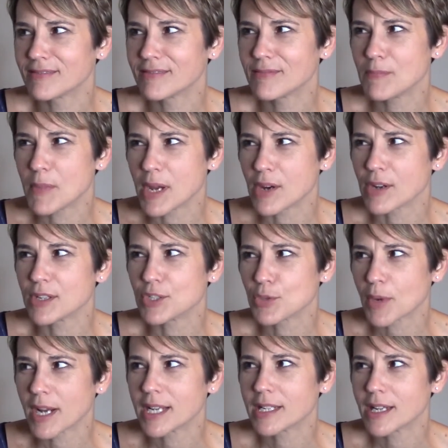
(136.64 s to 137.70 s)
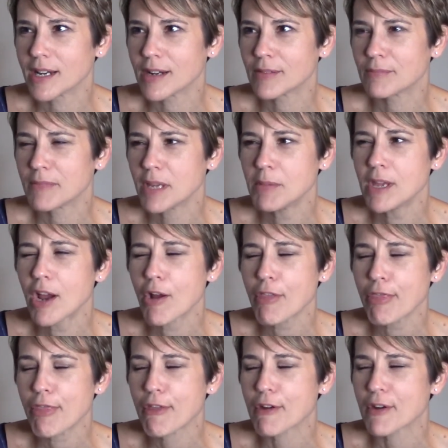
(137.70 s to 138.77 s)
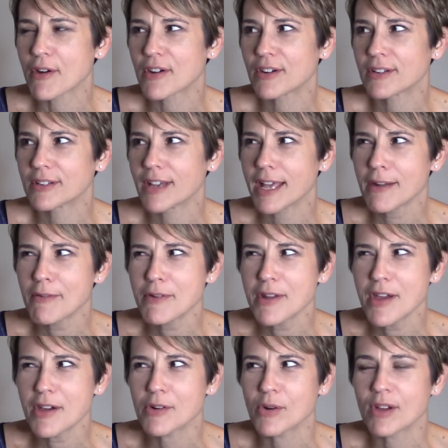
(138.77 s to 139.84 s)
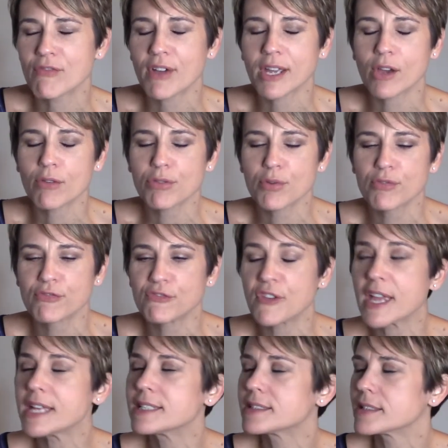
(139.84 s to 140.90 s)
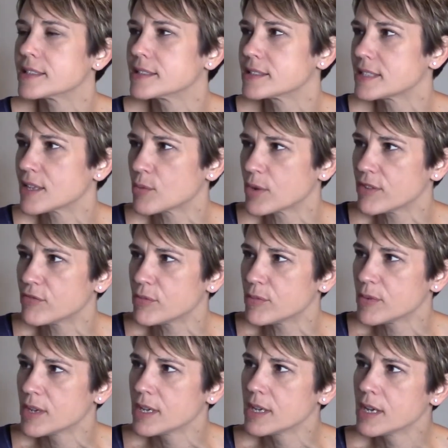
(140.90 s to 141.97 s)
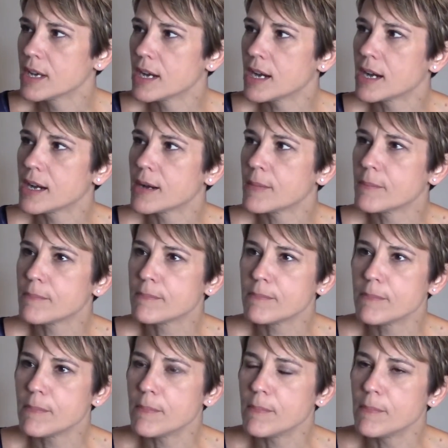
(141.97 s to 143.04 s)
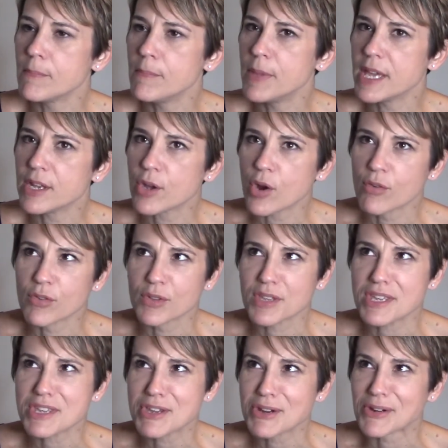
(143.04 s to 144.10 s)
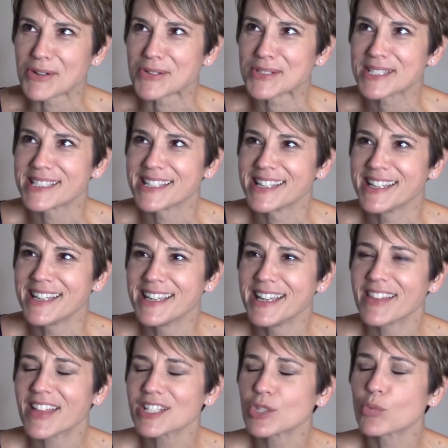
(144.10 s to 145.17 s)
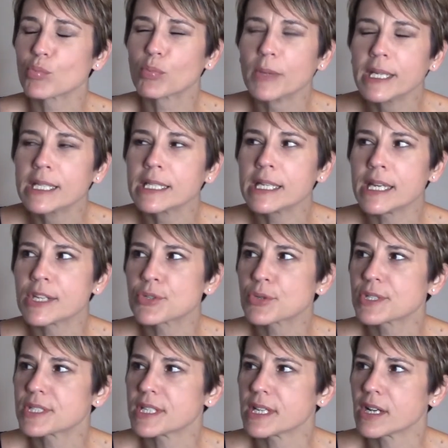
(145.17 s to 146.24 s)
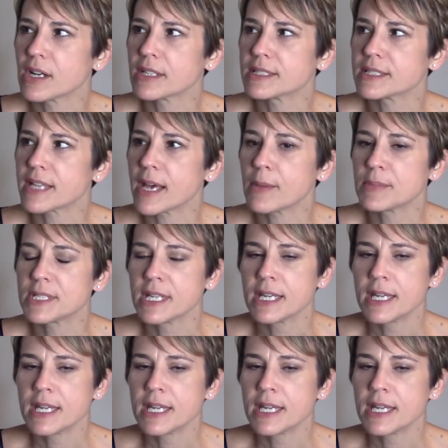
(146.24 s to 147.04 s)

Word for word: marriage right now, maybe our 3rd mm-hmm. I don't mm-hmm. know. If I go through phases that we've um, been over the years, that's a really interesting concept